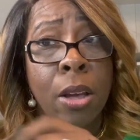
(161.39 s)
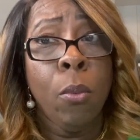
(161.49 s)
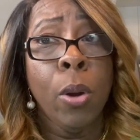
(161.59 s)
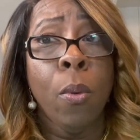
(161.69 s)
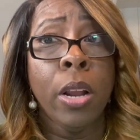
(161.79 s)

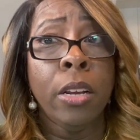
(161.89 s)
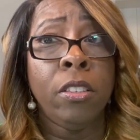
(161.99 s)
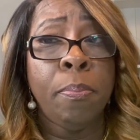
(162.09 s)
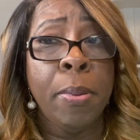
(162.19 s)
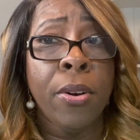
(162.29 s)
We want a
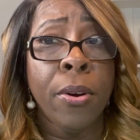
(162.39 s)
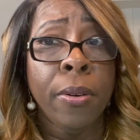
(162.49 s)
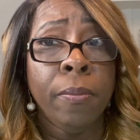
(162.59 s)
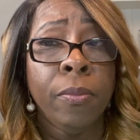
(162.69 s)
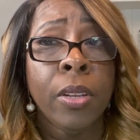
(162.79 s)

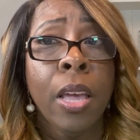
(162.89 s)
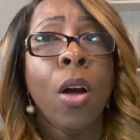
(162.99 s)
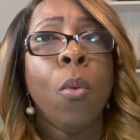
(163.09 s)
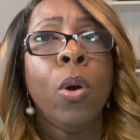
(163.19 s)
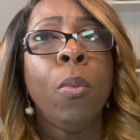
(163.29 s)
spinner.
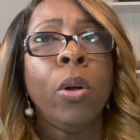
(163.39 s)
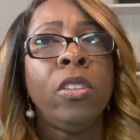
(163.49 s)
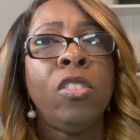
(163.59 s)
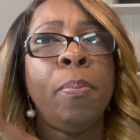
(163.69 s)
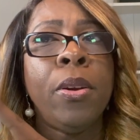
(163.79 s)
We
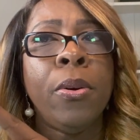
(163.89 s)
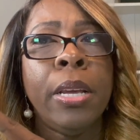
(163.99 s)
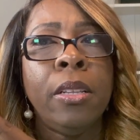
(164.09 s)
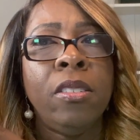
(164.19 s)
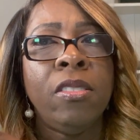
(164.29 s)
want the spinner
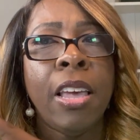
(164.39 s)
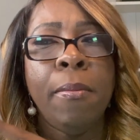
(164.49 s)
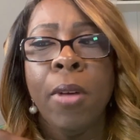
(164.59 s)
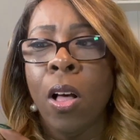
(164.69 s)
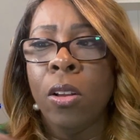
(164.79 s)
in the
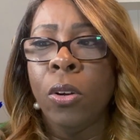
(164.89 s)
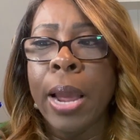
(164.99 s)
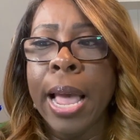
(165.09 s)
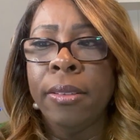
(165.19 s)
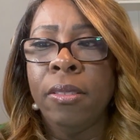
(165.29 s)
same color
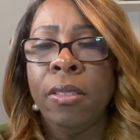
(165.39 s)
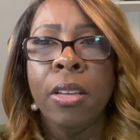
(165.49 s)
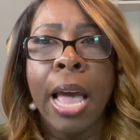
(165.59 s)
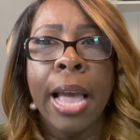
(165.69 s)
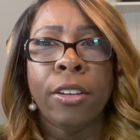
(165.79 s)
as
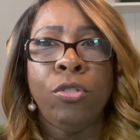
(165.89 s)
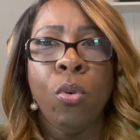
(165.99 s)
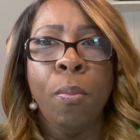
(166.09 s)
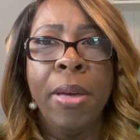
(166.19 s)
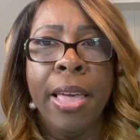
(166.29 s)
the
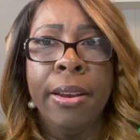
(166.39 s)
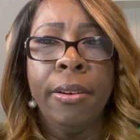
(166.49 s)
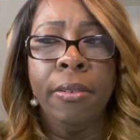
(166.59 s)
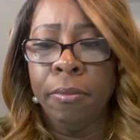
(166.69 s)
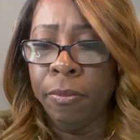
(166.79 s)
actual
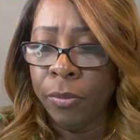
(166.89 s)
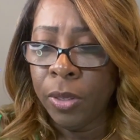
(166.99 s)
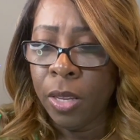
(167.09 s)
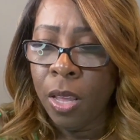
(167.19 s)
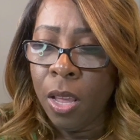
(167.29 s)
pen.
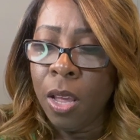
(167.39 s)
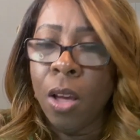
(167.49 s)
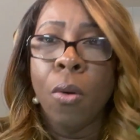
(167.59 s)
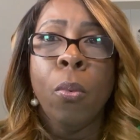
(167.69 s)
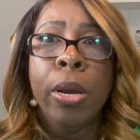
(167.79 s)

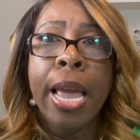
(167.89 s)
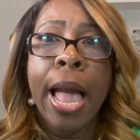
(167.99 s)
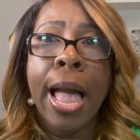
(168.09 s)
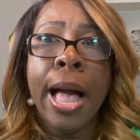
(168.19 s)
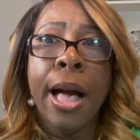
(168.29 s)
We
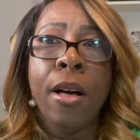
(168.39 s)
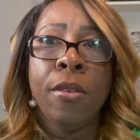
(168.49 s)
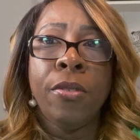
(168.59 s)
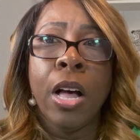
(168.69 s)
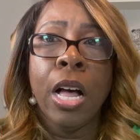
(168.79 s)

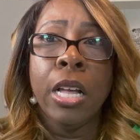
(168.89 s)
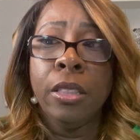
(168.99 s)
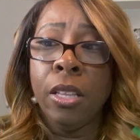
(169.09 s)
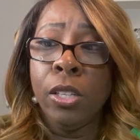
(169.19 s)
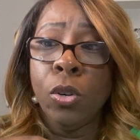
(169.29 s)
have
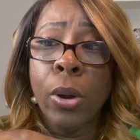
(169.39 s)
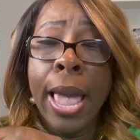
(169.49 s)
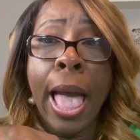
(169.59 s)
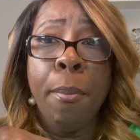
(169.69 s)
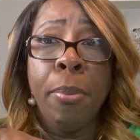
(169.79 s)
the little
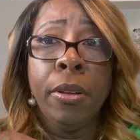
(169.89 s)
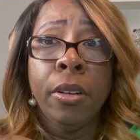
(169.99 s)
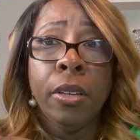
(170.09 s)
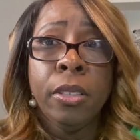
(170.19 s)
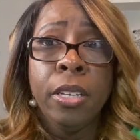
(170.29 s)
cap
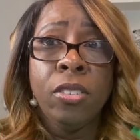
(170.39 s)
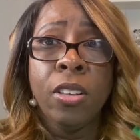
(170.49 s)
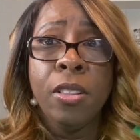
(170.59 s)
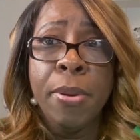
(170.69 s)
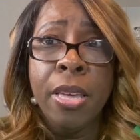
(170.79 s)
that's
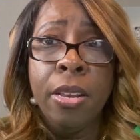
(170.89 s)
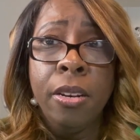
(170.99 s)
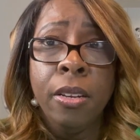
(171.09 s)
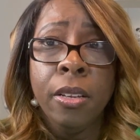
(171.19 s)
on the pen.